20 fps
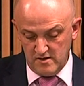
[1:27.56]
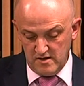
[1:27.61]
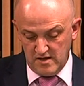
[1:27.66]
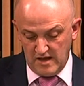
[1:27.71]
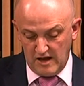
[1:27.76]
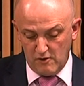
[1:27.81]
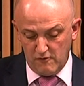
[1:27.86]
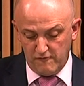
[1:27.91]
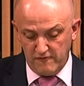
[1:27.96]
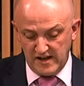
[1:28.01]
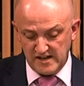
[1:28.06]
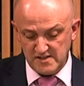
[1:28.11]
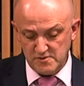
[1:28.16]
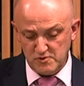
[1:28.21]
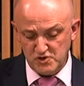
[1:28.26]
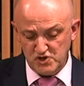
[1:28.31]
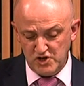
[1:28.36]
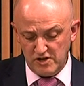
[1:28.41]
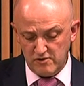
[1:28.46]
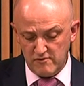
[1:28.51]
Our effects were
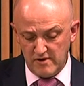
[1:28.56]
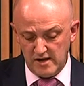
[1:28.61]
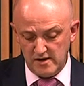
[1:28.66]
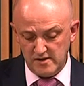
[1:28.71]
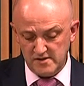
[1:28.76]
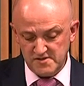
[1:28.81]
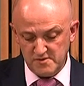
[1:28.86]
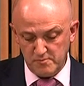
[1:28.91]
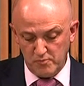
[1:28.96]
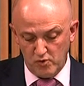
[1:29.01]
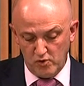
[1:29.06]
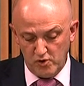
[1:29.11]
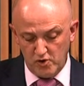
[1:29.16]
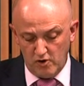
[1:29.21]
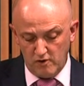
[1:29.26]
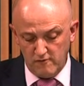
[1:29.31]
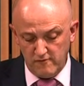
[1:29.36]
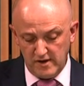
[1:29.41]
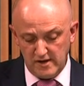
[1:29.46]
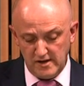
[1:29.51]
generated in support
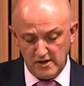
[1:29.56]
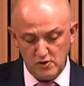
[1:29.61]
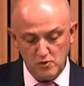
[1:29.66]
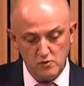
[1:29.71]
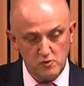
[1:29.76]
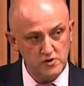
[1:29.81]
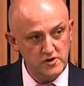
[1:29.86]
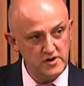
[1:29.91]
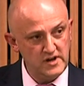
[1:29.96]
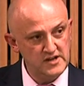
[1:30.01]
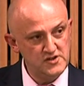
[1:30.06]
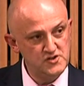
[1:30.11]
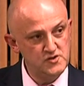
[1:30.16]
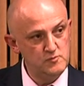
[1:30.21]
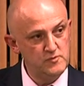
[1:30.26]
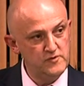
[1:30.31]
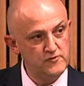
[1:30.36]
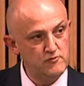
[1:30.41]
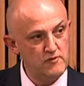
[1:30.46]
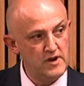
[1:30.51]
of and in coordination
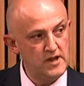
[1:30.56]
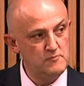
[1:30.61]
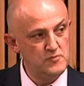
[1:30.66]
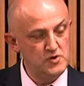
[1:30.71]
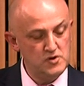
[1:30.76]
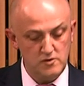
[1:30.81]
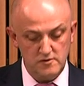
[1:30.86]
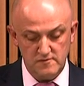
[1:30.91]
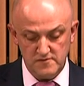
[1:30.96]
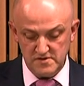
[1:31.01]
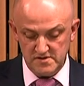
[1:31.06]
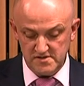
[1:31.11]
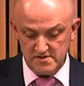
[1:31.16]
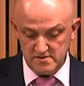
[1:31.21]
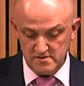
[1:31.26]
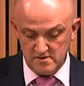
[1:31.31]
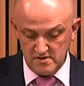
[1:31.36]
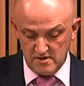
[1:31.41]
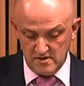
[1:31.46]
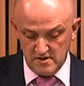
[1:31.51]
with ground manoeuvres.
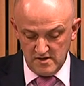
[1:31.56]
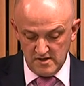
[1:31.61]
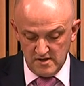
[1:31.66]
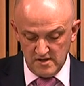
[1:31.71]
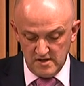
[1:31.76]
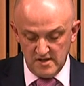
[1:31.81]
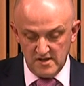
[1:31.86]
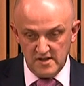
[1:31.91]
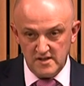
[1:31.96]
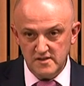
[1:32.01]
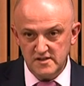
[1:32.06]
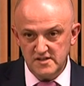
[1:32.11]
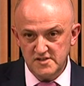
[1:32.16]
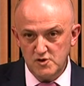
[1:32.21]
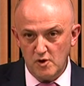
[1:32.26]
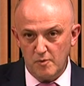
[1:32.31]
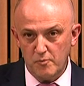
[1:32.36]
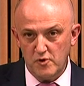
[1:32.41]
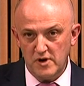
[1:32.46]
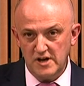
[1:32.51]
This
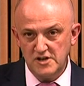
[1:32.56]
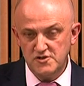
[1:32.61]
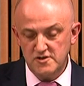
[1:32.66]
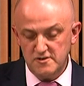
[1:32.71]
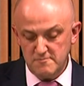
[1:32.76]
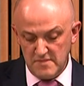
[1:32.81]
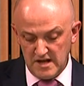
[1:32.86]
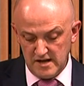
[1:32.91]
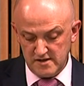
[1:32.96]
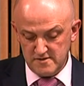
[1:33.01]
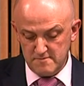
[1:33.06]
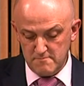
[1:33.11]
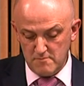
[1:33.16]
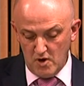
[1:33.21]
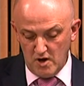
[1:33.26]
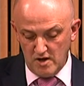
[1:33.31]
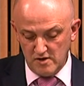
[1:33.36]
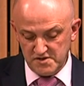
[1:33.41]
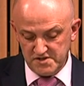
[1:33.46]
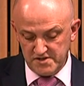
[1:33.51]
operation marked a
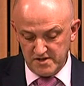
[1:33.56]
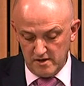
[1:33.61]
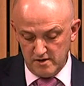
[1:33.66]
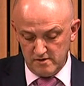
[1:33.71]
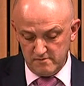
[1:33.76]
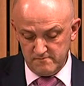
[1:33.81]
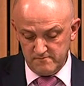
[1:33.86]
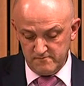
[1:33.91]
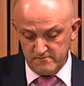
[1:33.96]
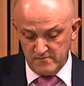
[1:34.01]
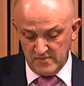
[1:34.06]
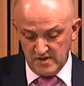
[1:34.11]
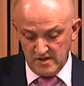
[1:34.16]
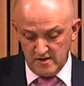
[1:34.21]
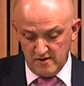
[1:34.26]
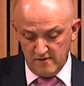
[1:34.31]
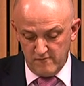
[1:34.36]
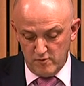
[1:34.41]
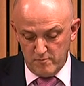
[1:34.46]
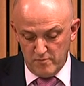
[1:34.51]
milestone
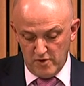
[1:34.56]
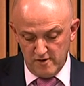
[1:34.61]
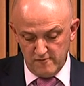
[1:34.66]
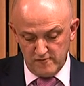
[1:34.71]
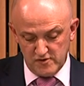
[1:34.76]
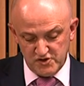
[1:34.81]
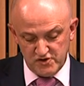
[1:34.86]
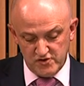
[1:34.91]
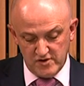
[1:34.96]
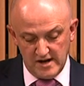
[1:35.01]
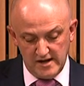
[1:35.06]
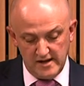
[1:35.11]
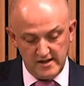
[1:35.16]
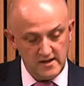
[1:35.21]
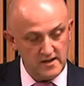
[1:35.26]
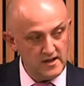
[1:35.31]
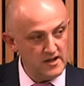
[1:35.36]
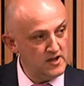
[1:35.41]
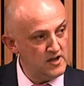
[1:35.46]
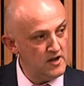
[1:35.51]
for both Australia
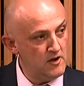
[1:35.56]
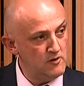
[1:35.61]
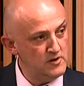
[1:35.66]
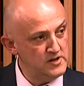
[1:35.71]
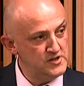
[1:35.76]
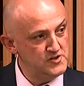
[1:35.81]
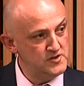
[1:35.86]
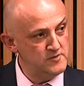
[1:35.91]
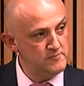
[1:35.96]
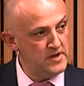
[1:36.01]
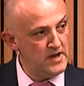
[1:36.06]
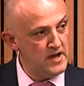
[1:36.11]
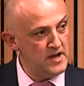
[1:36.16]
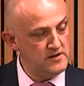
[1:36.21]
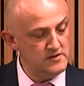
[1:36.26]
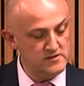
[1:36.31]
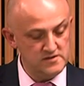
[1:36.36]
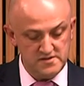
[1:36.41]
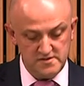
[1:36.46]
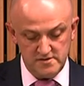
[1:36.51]
and coalition
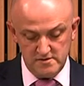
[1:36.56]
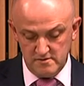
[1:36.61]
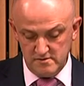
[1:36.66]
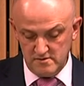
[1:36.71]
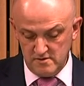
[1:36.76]
partners.